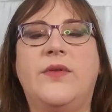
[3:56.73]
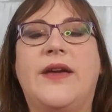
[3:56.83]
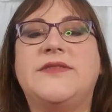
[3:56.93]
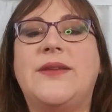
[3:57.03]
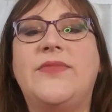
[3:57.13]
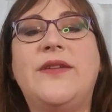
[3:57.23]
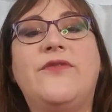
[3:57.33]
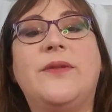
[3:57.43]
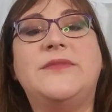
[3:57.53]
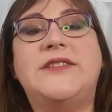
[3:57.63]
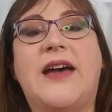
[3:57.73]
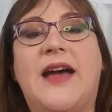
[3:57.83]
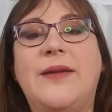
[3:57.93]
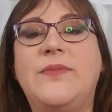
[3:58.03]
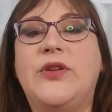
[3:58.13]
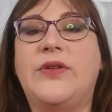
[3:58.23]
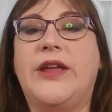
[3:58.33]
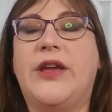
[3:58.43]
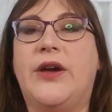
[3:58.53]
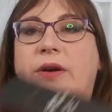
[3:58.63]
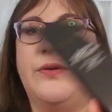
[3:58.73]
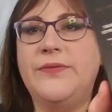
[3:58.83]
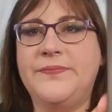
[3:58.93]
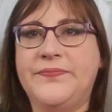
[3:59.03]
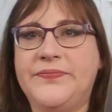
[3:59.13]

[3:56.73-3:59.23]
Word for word: we have something from Dime Beauty Co.